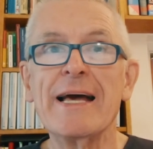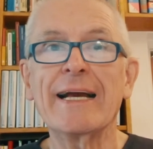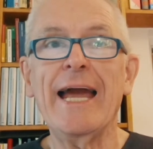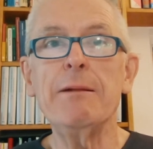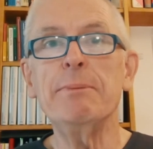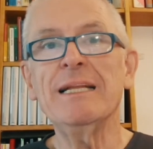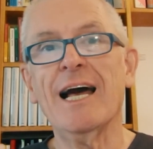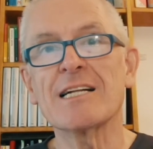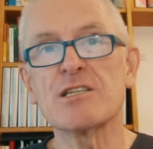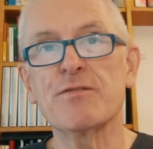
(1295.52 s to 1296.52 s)
can be
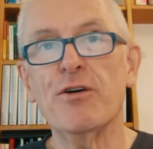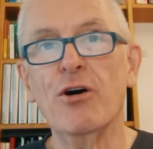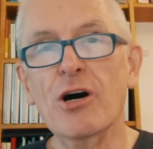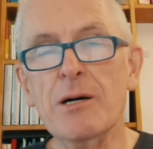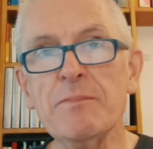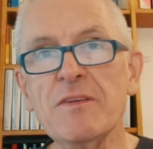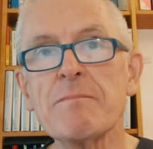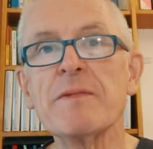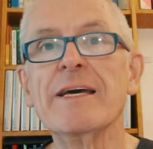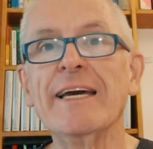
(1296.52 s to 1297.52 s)
transformed
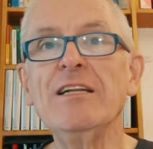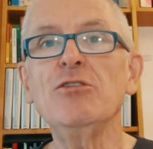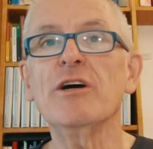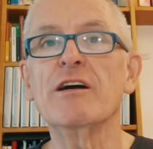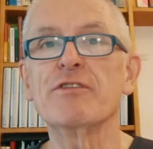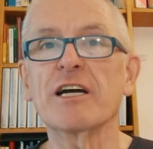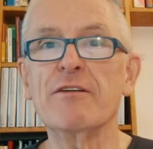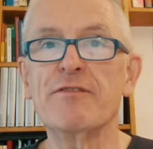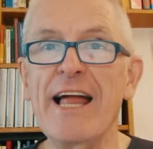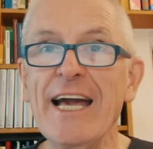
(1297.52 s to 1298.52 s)
into a
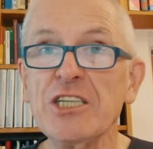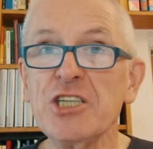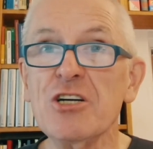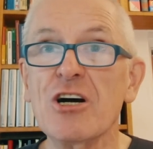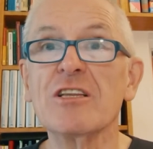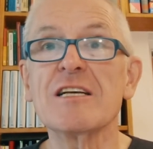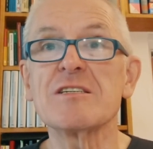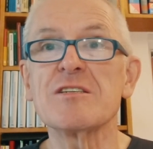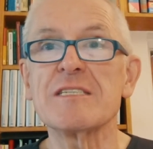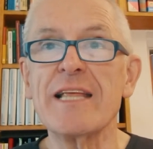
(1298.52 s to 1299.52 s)
reflection on the
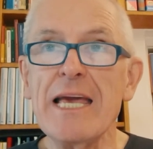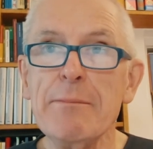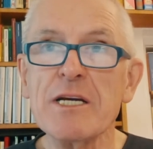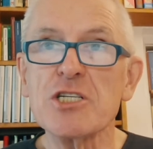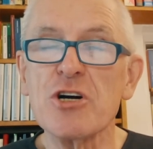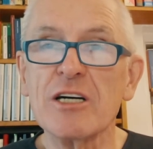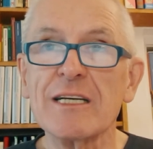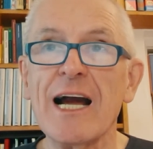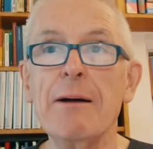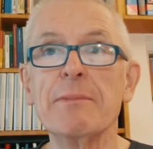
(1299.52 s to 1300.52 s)
systemic
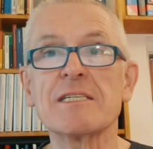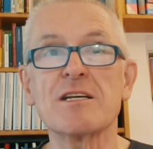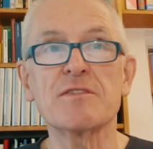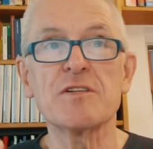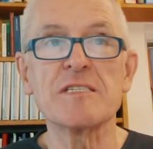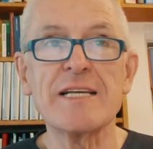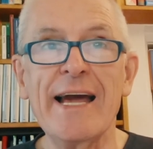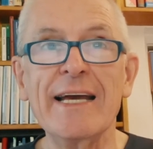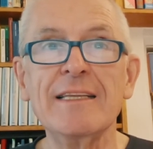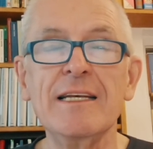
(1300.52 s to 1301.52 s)
shortcomings of
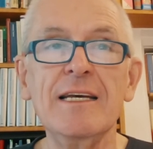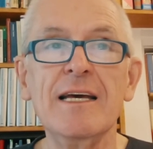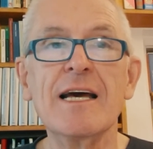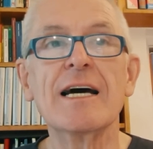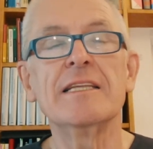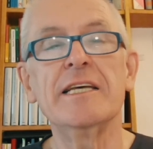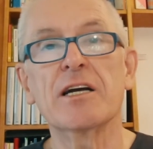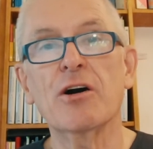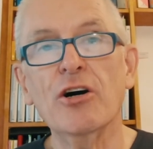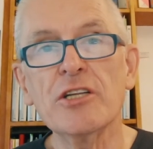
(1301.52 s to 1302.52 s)
society, the
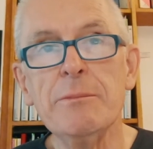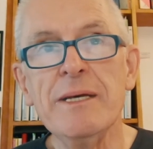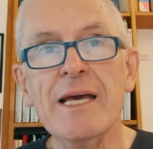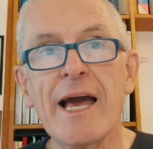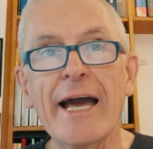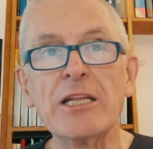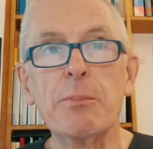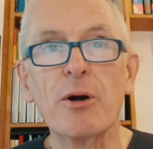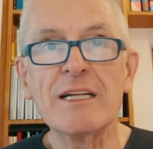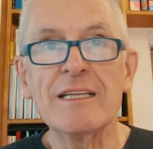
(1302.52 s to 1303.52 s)
economy, and
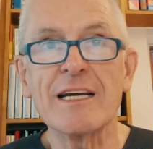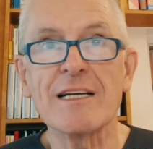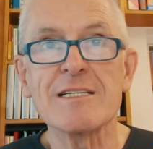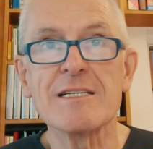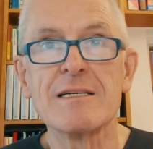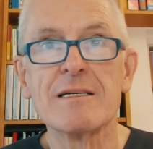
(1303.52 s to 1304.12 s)
politics.